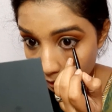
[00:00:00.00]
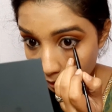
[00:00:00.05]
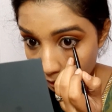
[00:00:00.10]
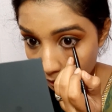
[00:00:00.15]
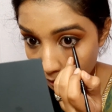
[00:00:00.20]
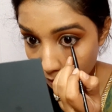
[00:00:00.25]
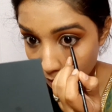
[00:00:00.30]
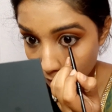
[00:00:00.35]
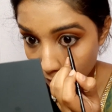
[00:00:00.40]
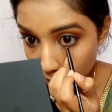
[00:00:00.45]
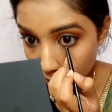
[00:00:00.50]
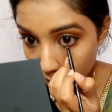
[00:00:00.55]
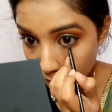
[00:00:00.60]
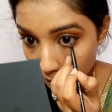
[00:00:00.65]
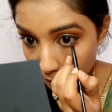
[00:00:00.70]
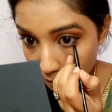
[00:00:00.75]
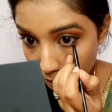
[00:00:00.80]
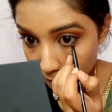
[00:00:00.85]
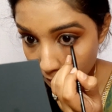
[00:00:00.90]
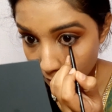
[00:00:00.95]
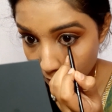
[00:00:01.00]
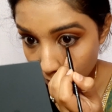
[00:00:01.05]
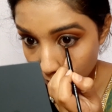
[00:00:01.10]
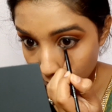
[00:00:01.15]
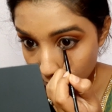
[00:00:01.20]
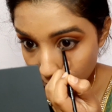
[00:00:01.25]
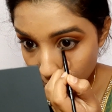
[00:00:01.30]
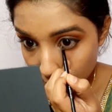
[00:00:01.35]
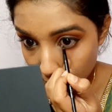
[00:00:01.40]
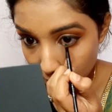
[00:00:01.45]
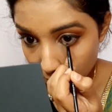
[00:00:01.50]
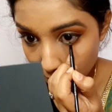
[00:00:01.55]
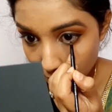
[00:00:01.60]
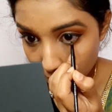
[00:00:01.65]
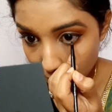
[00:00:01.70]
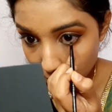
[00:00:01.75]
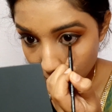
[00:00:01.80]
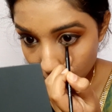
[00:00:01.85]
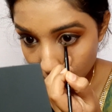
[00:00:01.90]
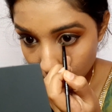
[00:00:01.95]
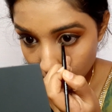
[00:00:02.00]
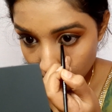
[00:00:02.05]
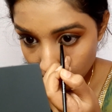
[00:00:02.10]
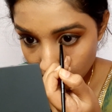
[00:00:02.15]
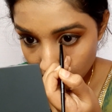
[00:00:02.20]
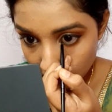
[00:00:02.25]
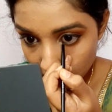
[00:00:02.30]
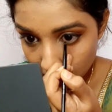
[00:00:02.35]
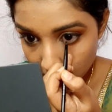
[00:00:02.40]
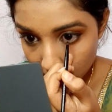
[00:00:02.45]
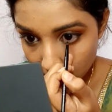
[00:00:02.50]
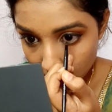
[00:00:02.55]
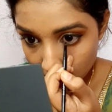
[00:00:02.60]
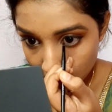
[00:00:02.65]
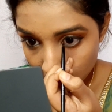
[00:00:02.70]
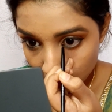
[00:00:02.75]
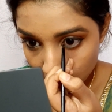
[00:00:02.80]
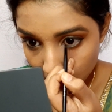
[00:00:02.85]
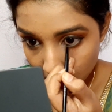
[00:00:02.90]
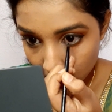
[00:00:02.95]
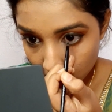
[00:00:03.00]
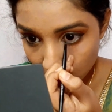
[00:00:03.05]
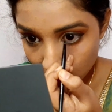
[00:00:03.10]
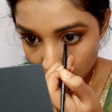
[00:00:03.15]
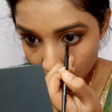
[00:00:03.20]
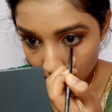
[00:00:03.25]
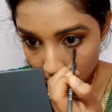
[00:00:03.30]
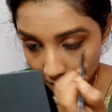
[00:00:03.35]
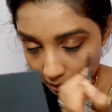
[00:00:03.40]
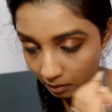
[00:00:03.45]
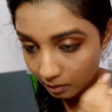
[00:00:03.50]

(silence)